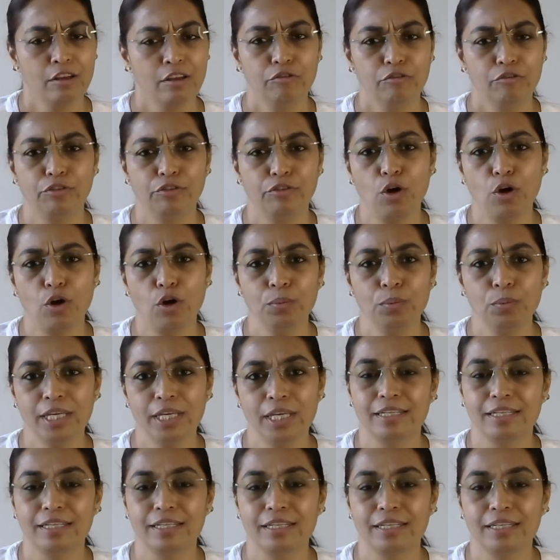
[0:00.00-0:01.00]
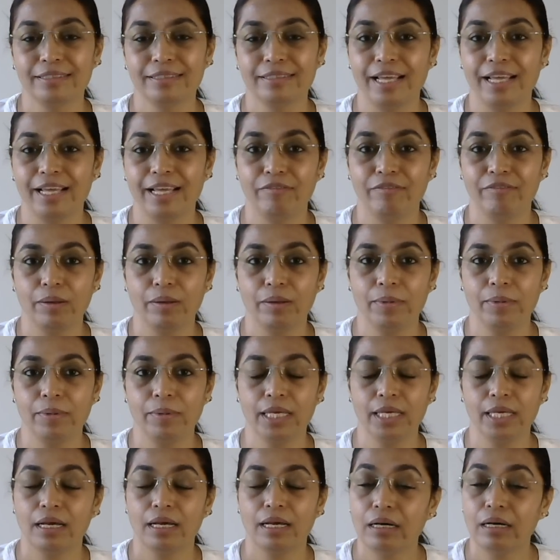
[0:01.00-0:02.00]
From here there will
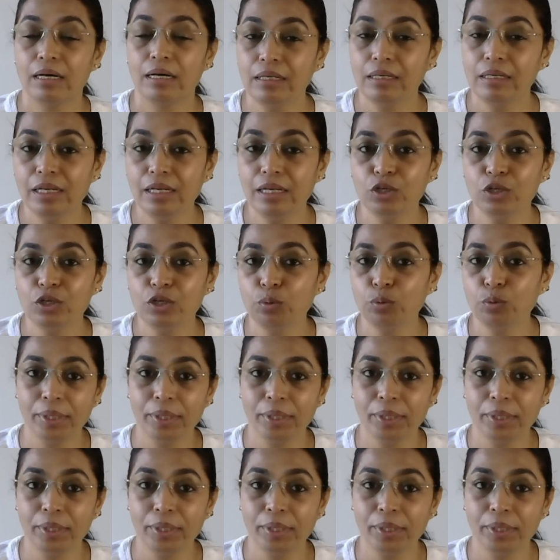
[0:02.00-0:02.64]
be a new